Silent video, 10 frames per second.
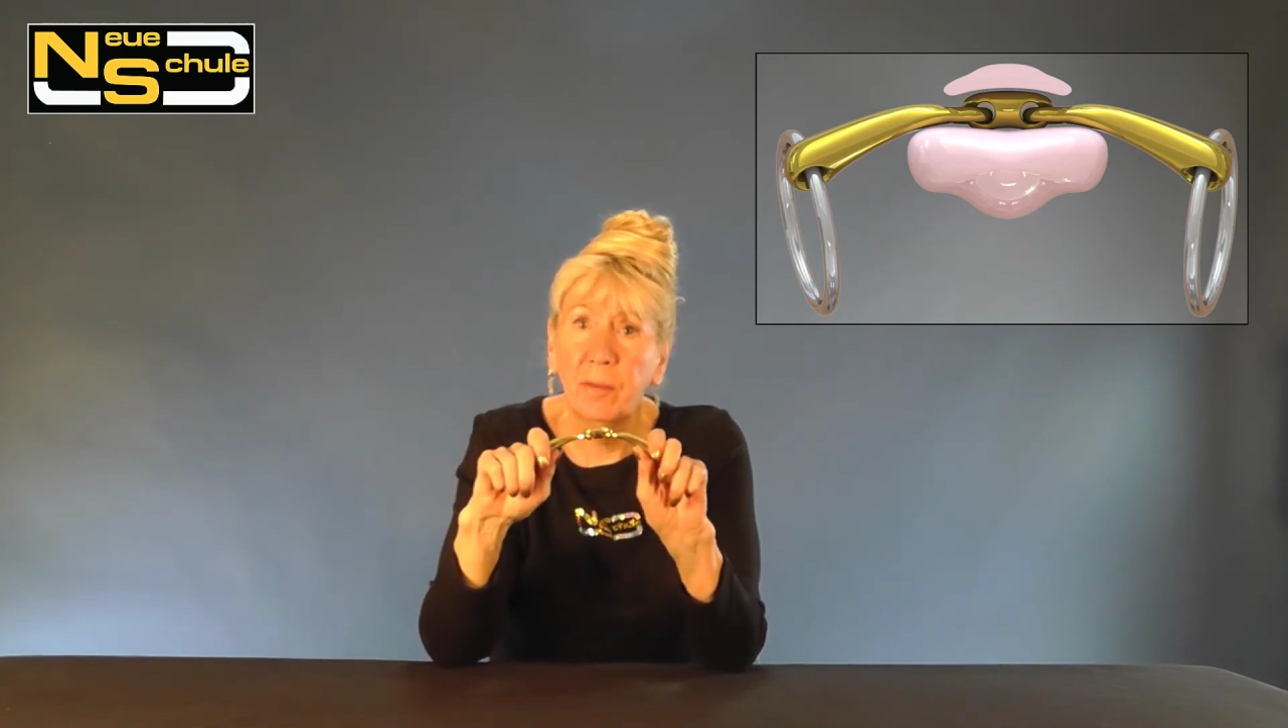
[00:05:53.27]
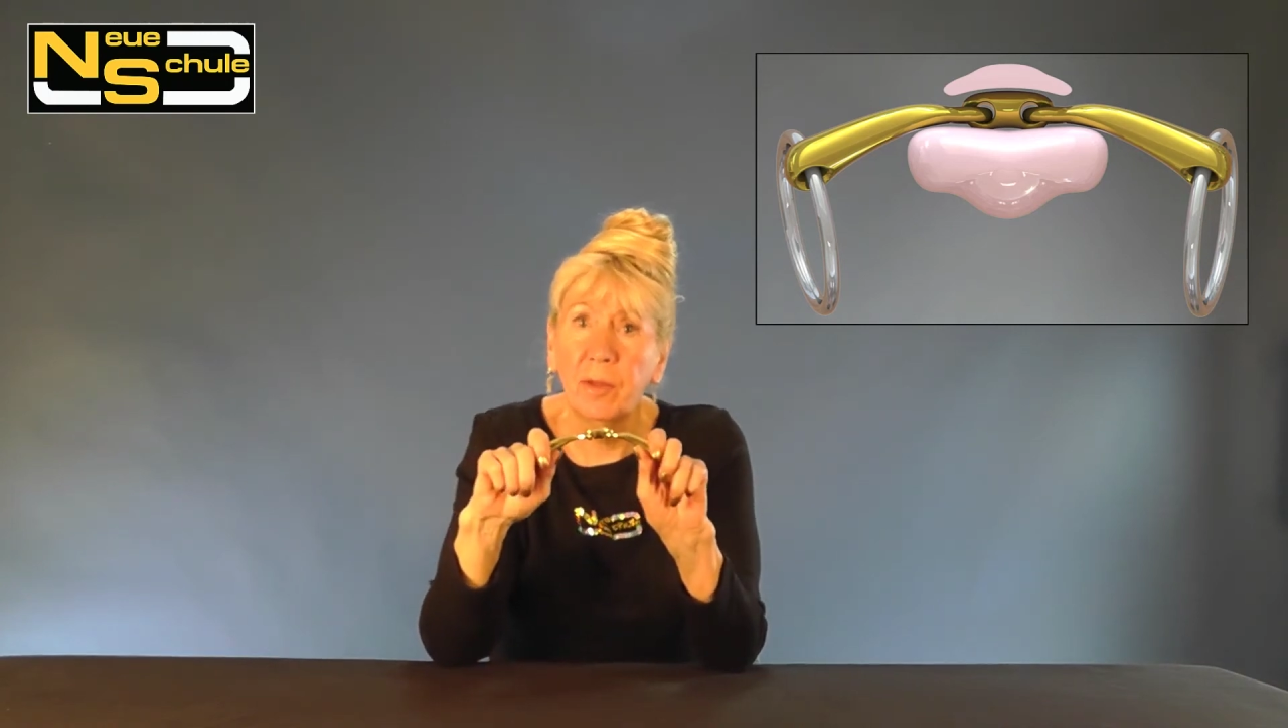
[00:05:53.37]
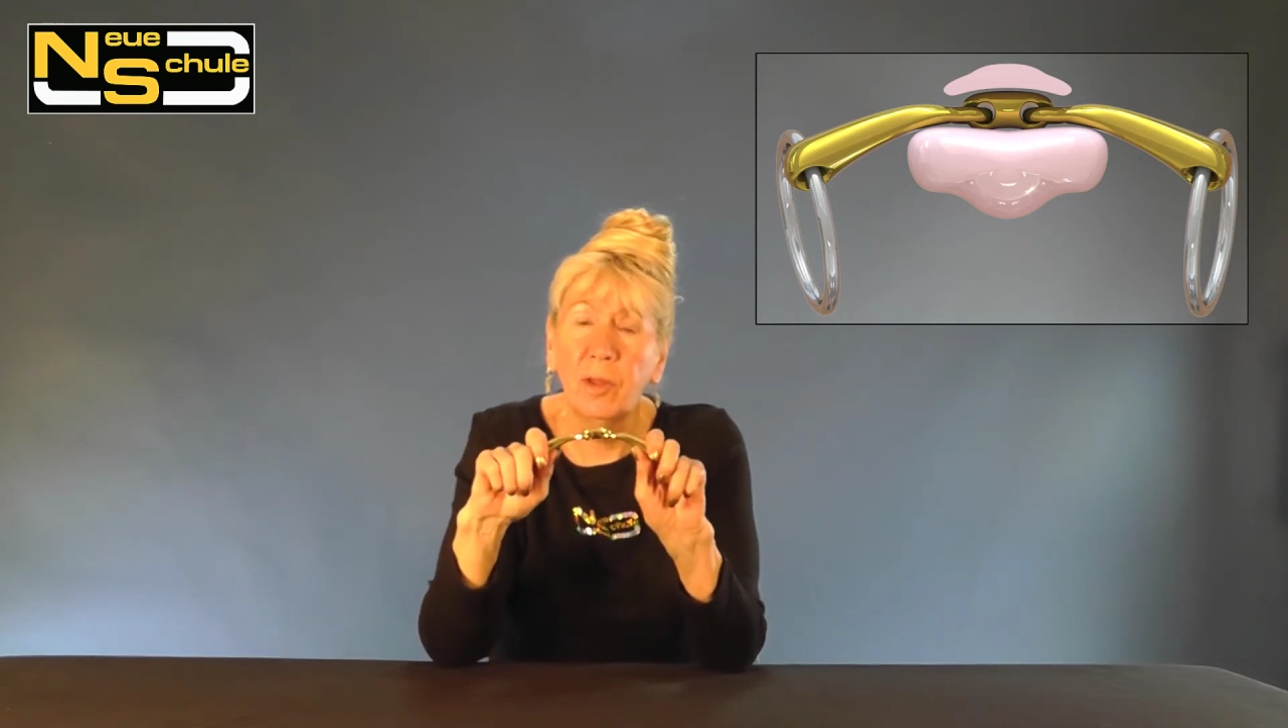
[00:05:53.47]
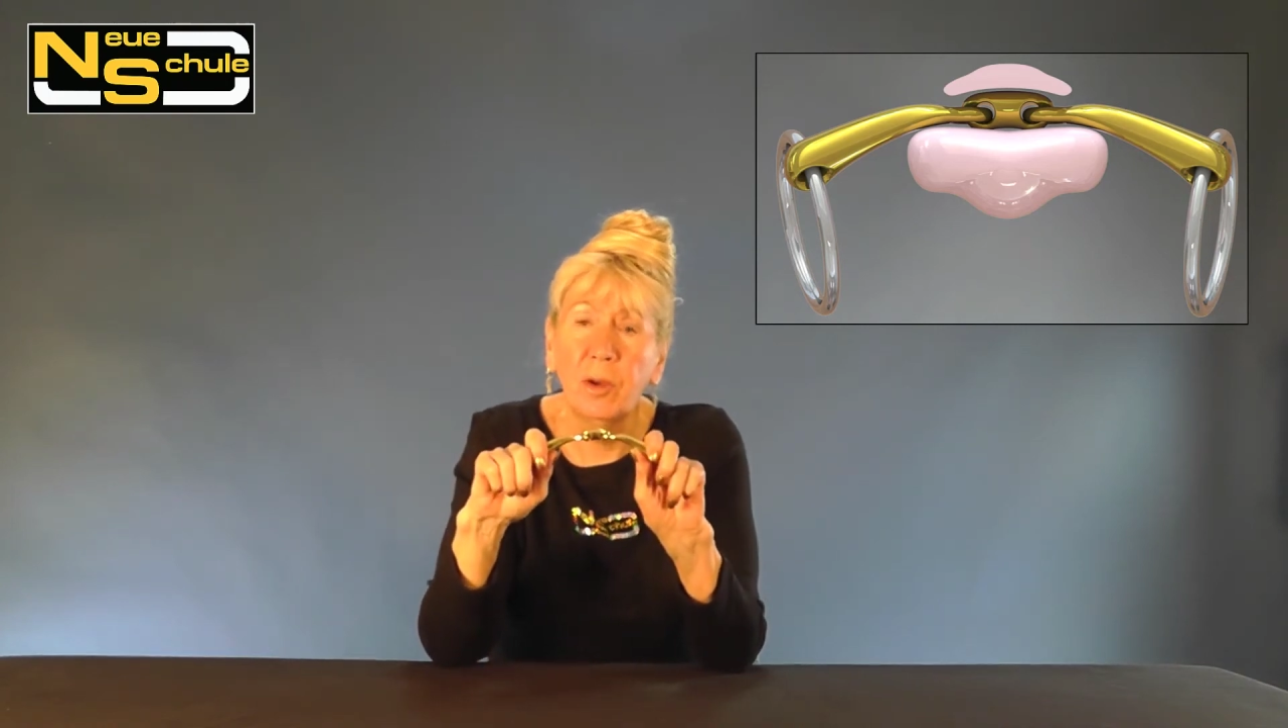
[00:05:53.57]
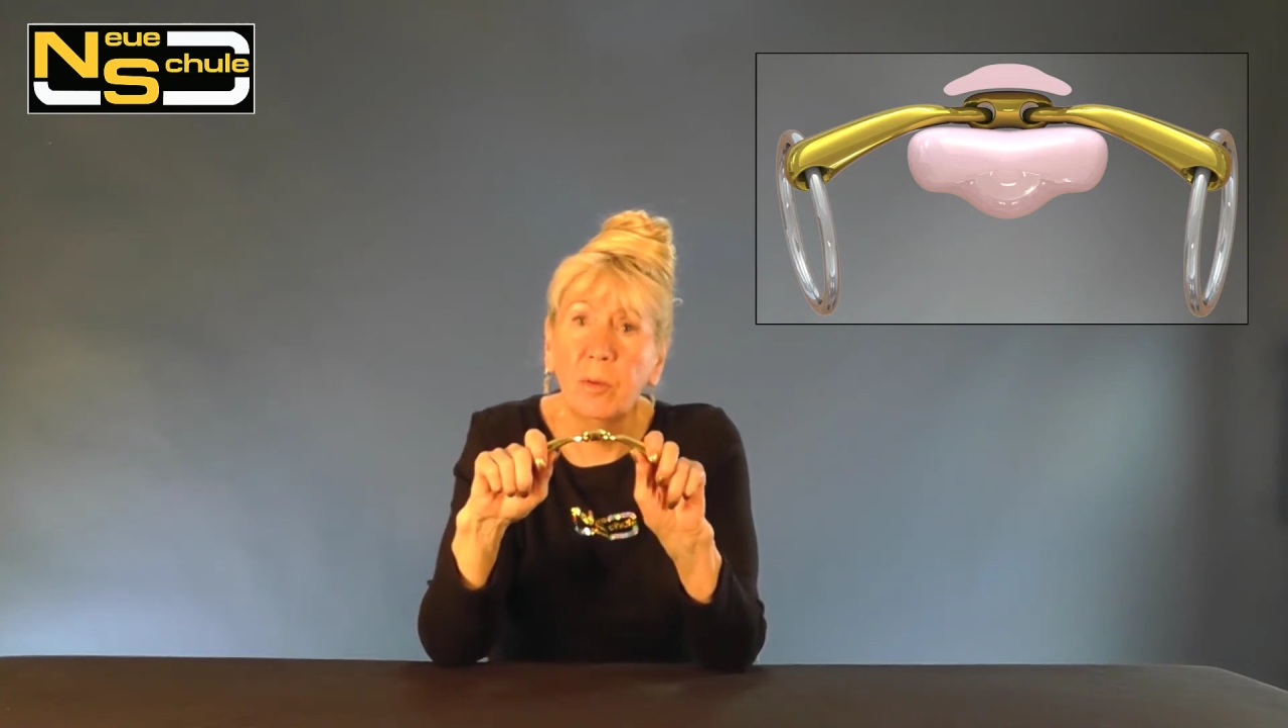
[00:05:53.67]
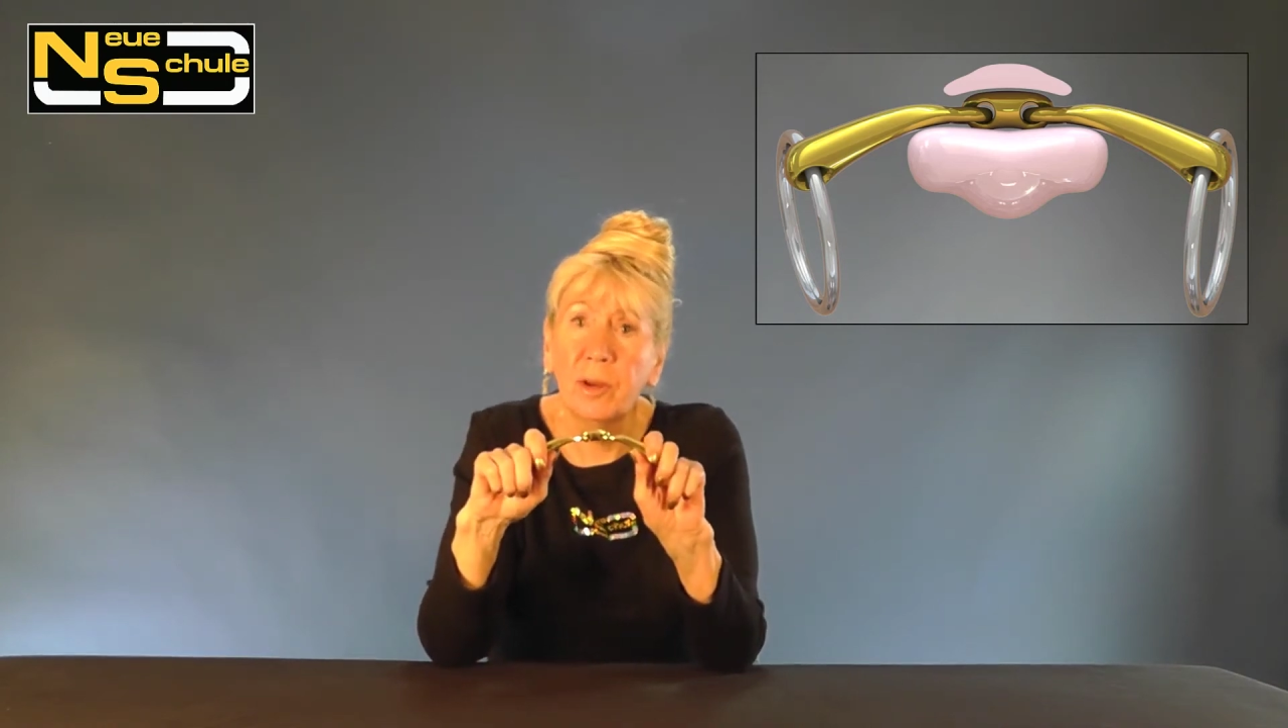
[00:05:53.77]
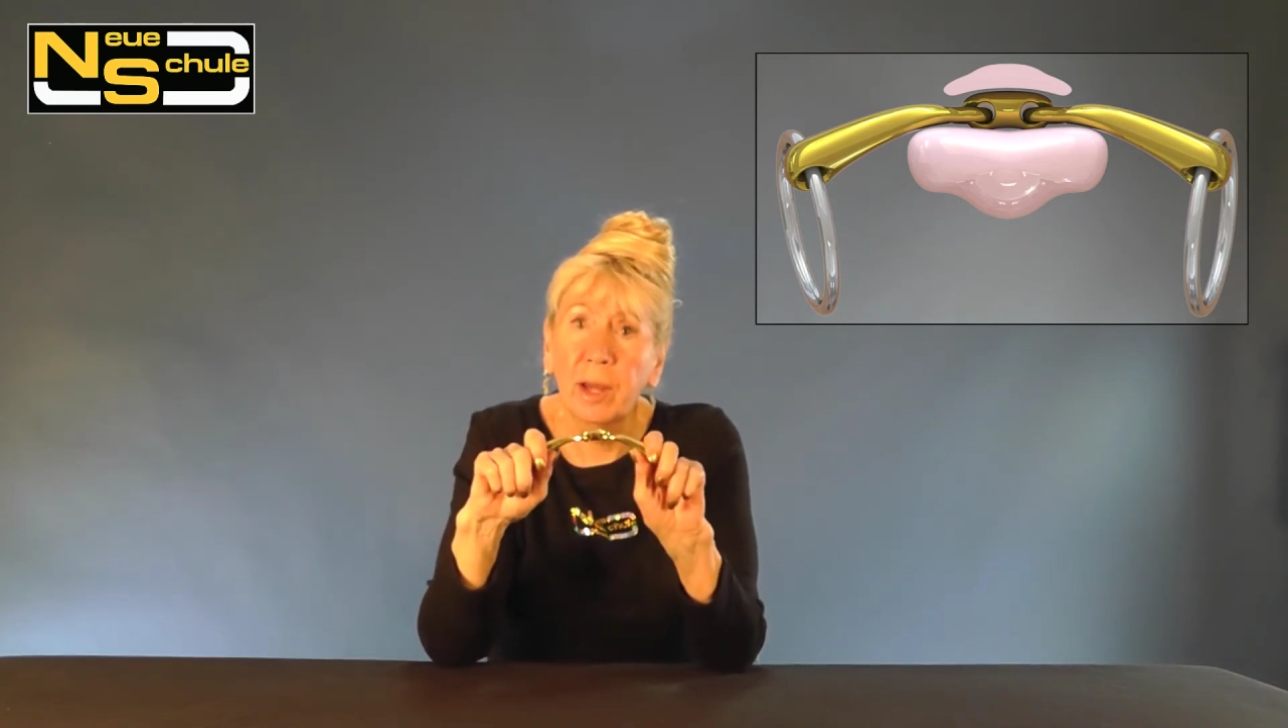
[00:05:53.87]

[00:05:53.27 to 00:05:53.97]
that you would